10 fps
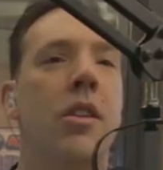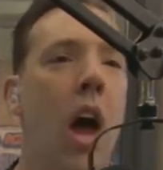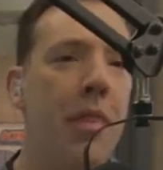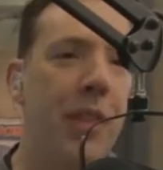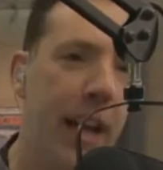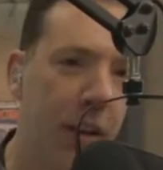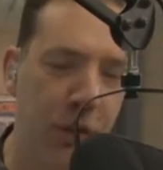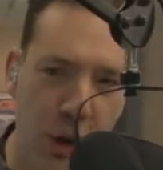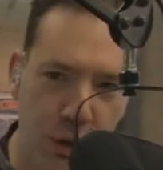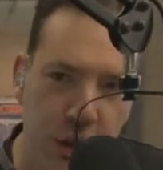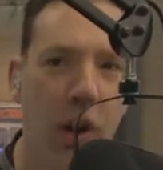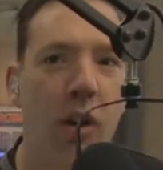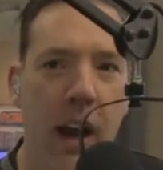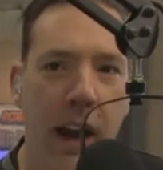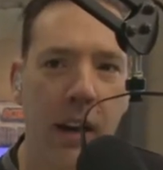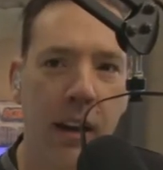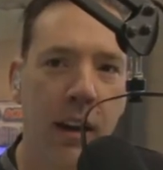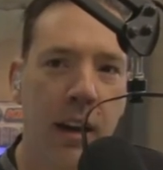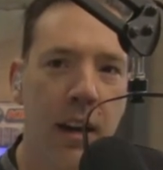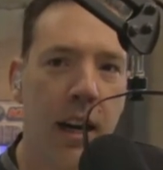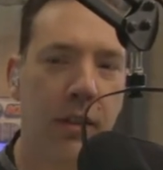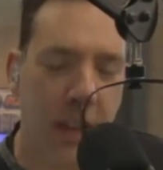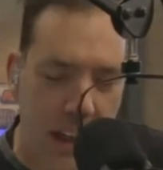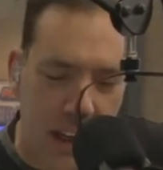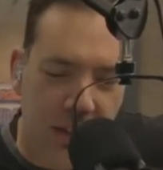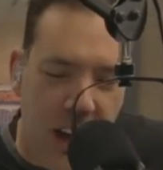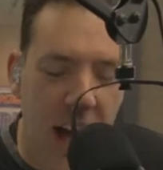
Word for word: Not that he has no joy. It's that he is